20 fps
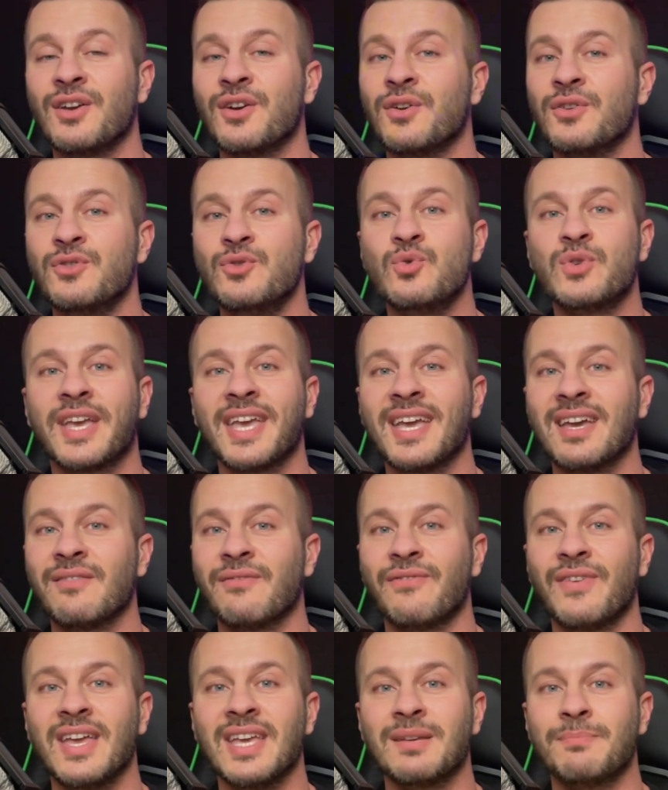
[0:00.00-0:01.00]
You can't
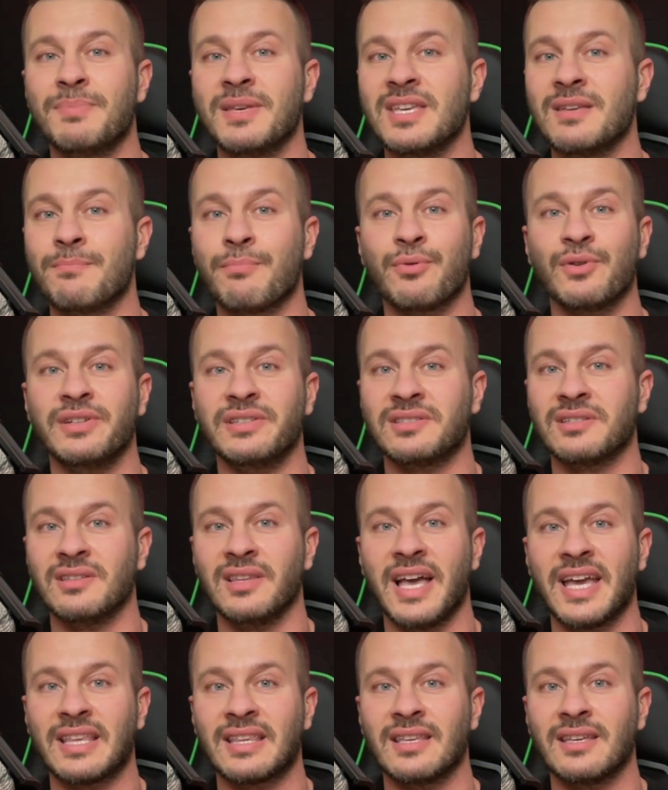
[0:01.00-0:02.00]
fake being pre
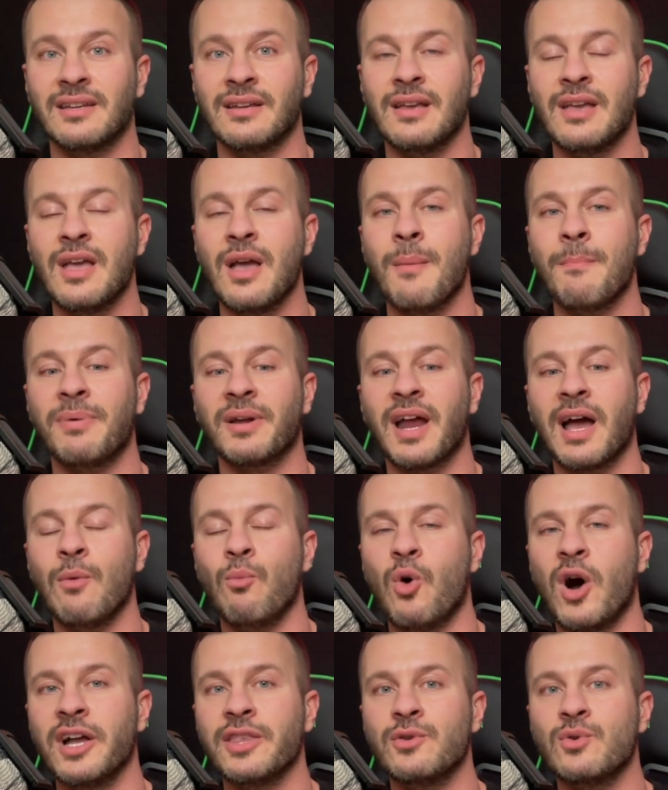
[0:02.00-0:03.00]
selected but I
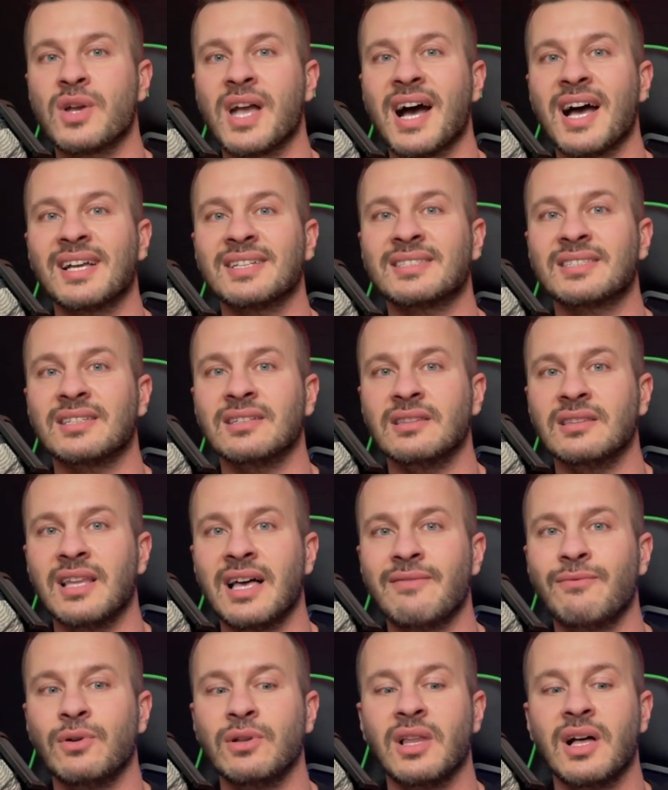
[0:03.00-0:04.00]
want you guys to
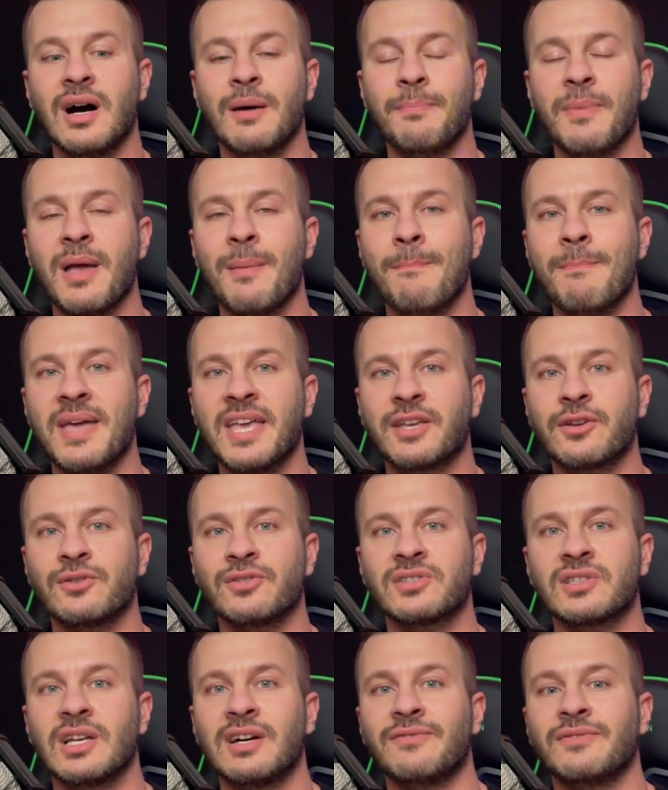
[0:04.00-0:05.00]
level up and make
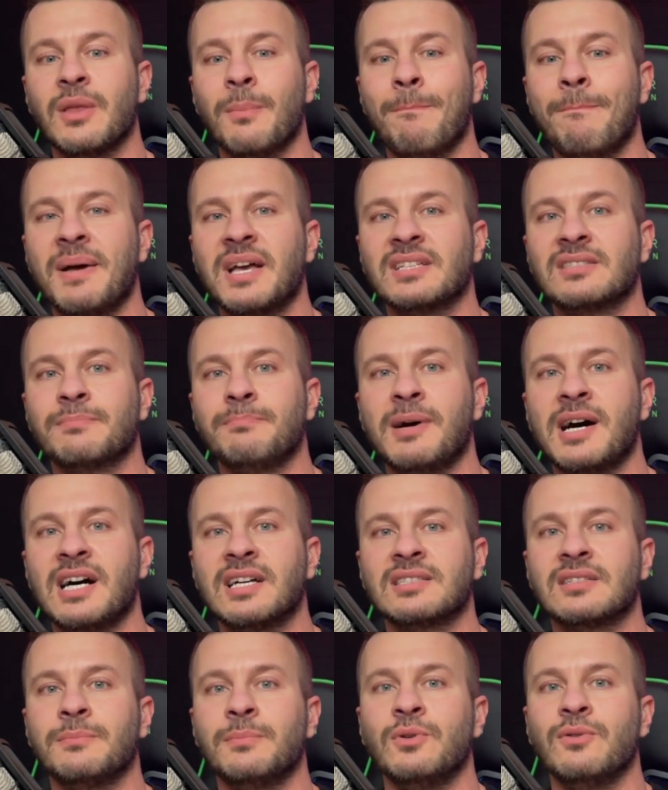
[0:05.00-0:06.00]
yourself the best
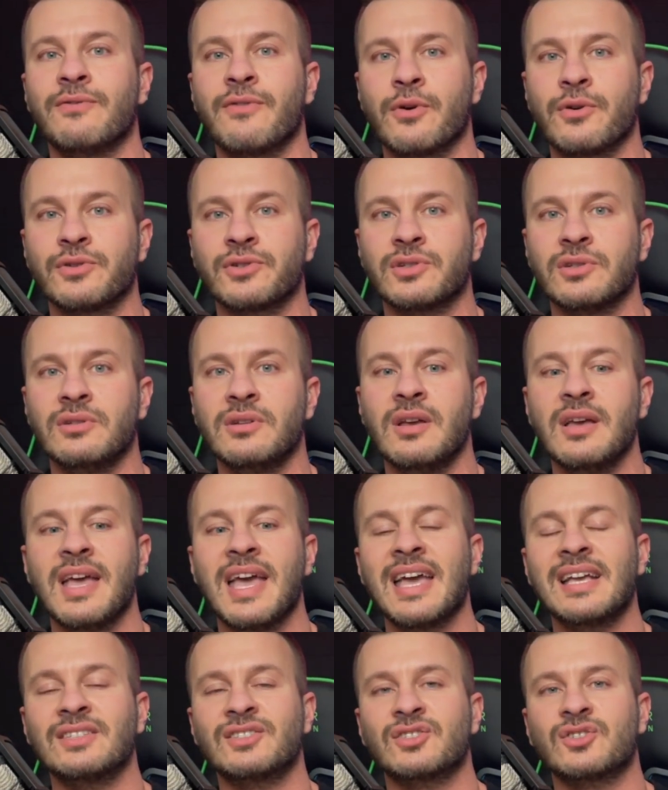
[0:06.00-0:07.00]
possible version
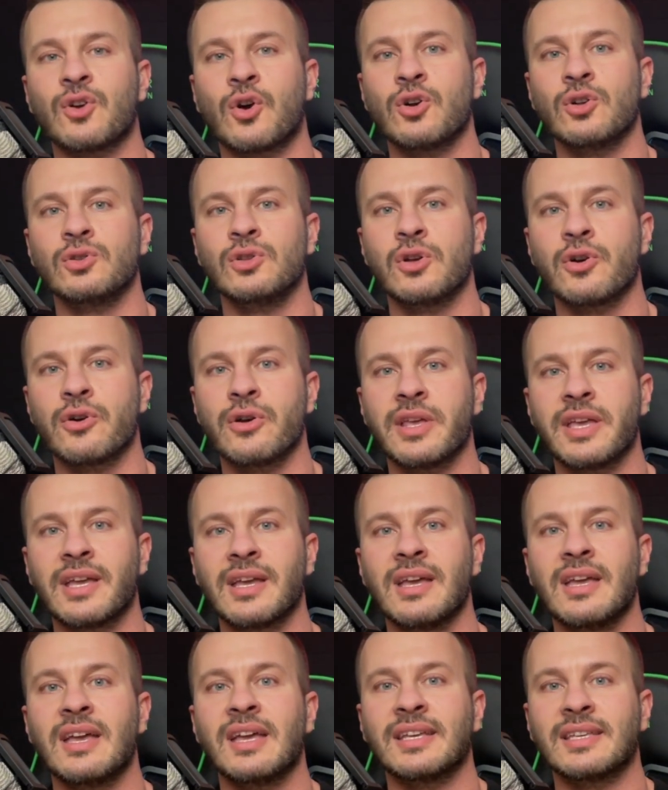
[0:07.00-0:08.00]
and start learning
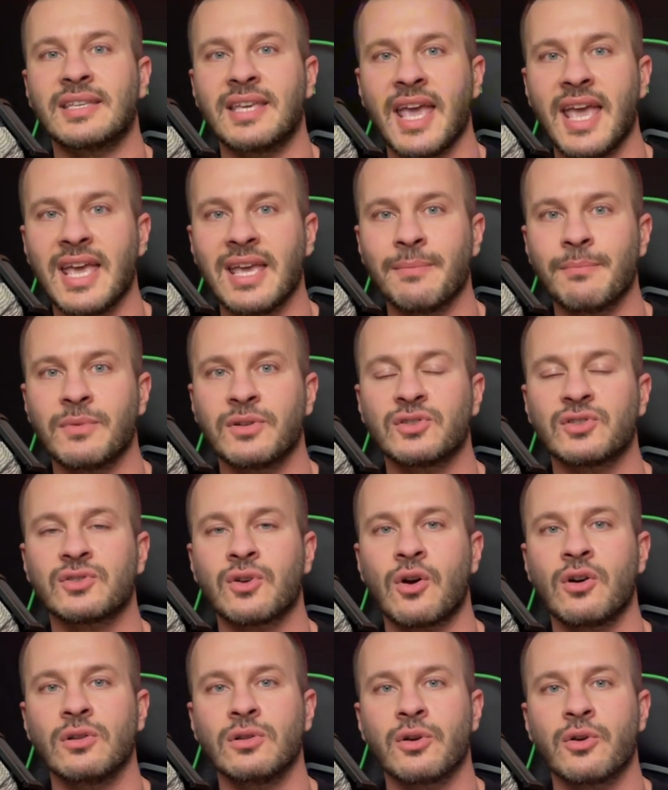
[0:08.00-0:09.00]
game.
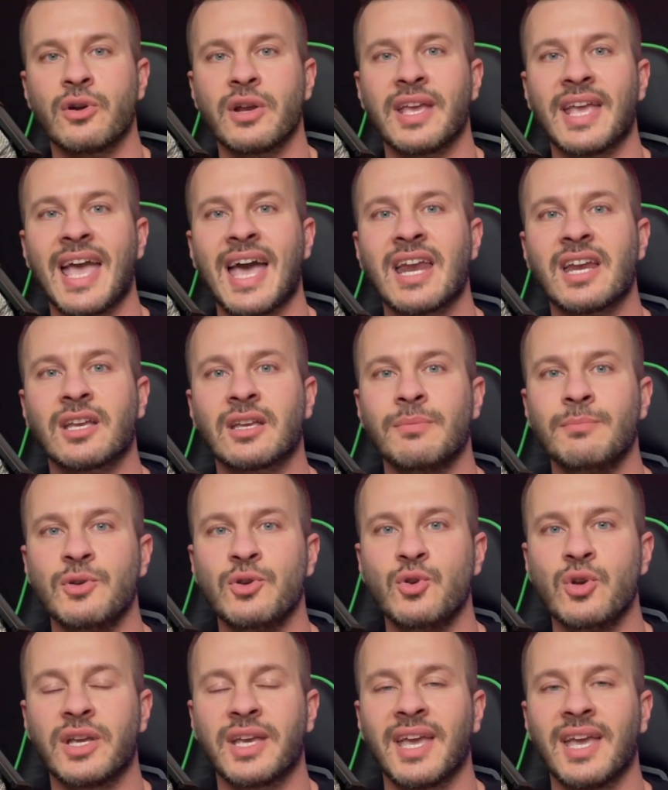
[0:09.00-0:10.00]
Start learning how to
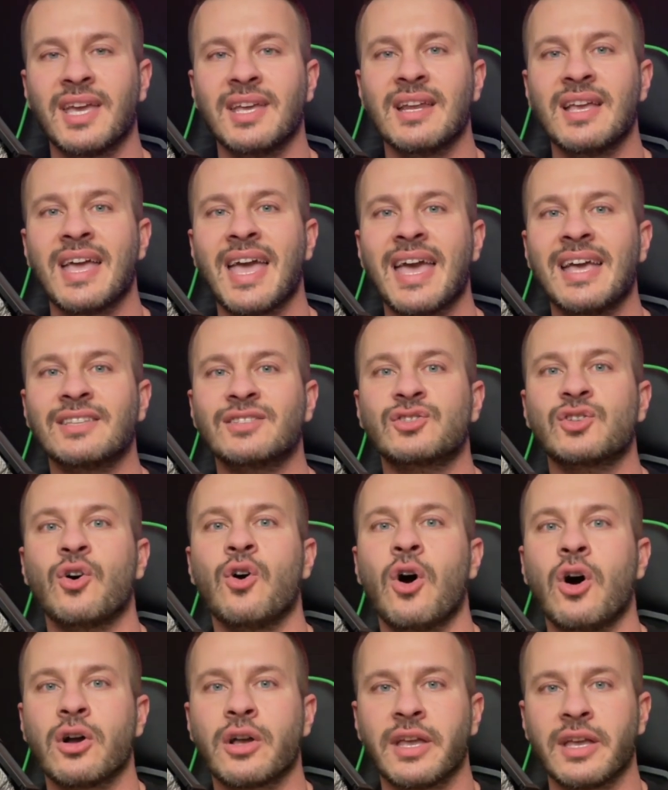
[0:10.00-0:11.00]
communicate and
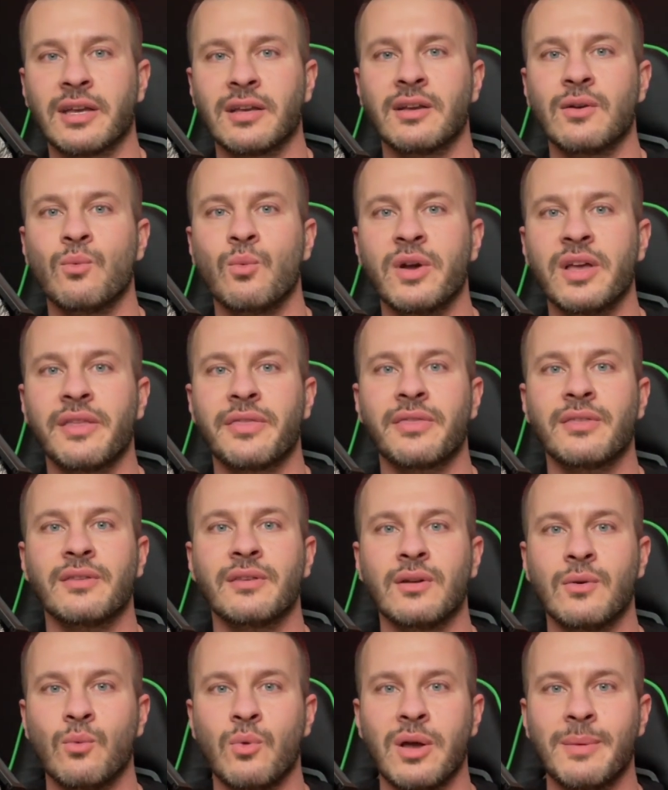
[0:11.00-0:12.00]
talking with
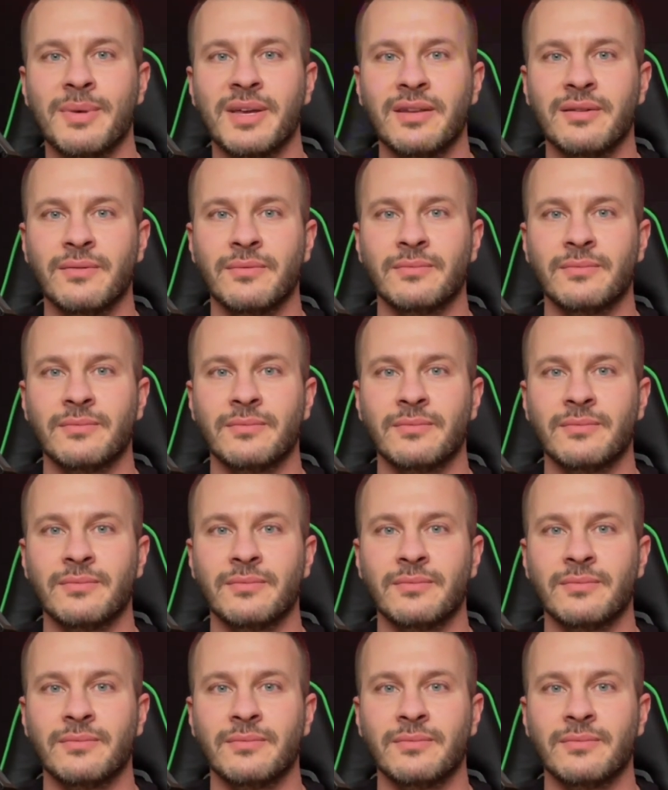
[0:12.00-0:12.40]
women.